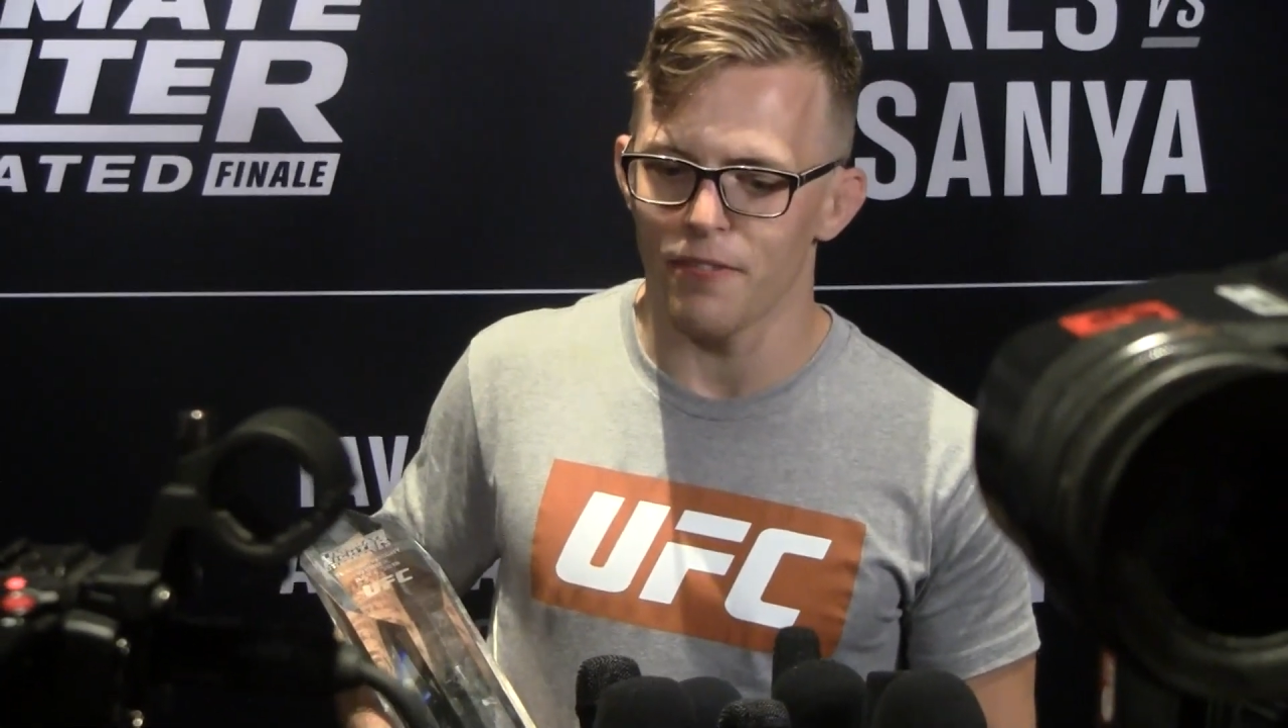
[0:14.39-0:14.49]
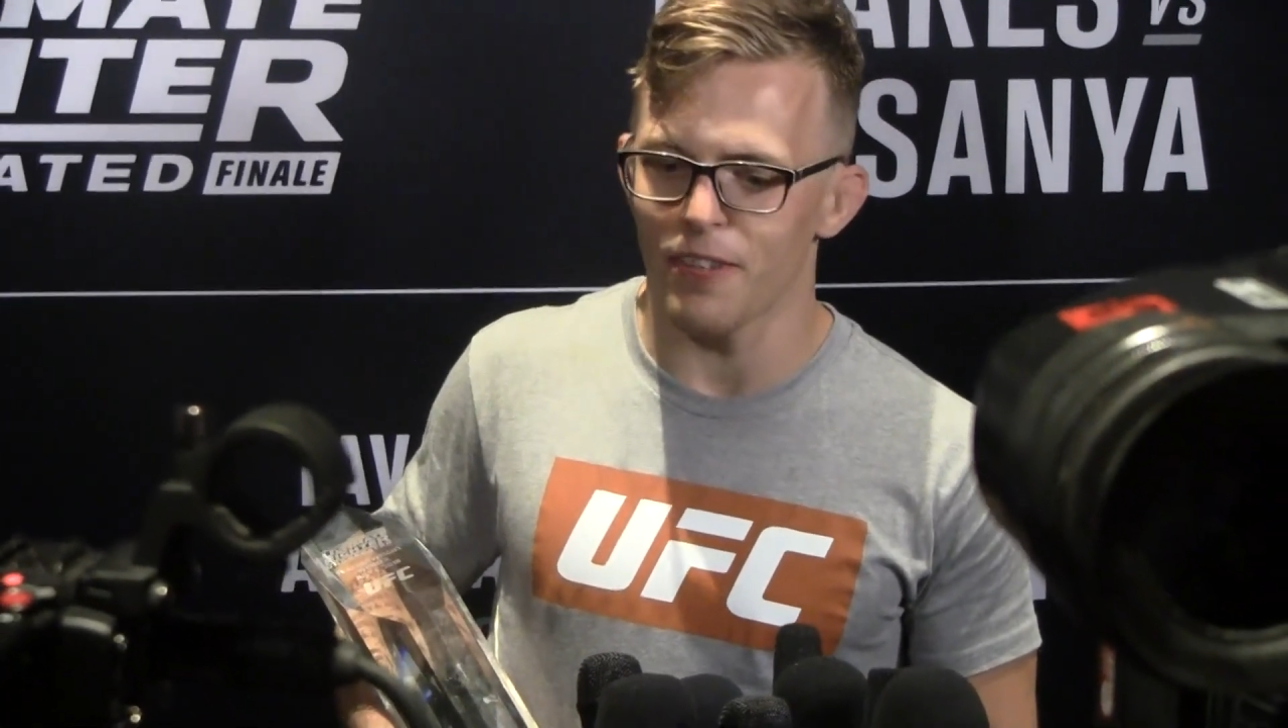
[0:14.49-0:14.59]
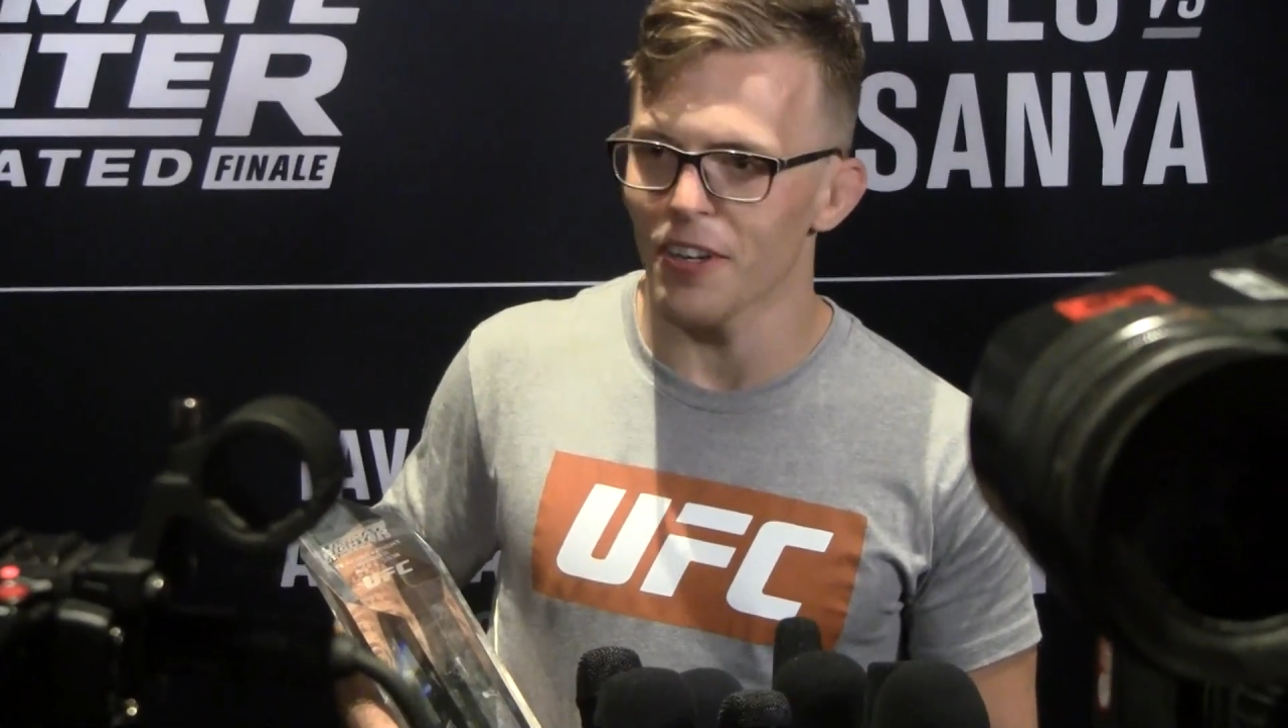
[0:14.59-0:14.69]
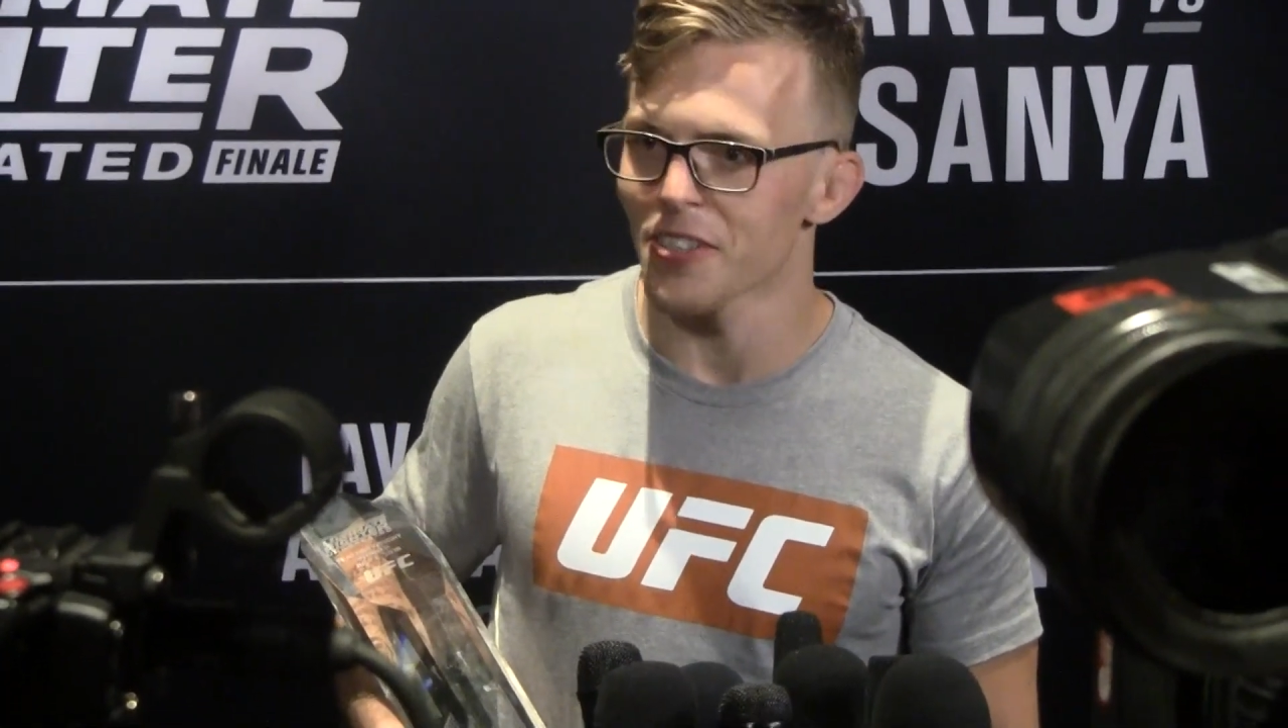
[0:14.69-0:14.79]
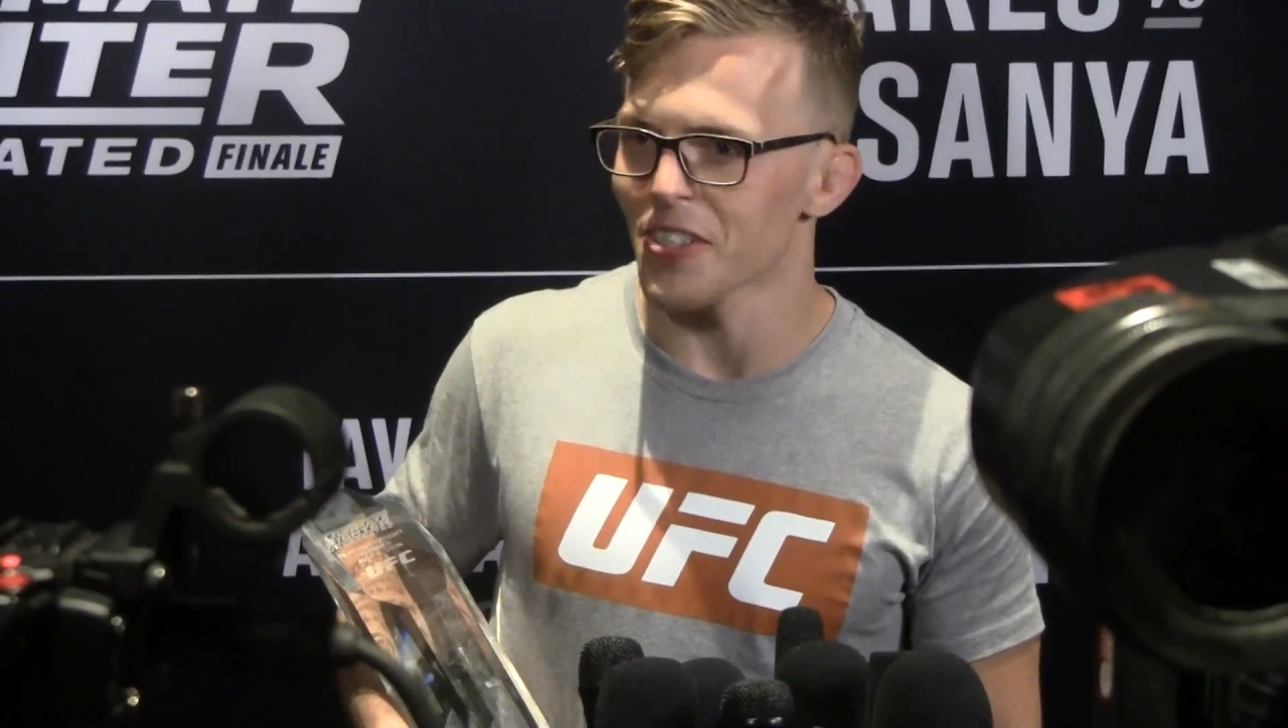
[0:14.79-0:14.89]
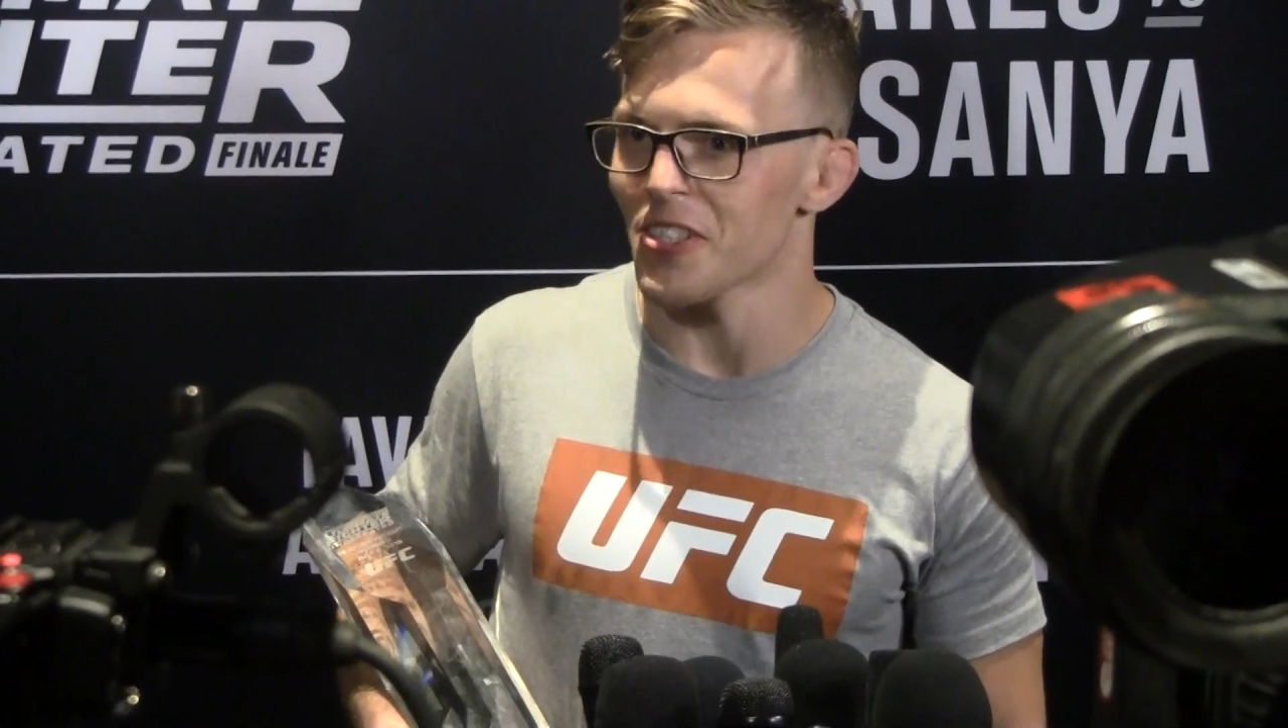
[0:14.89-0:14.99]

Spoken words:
fighters are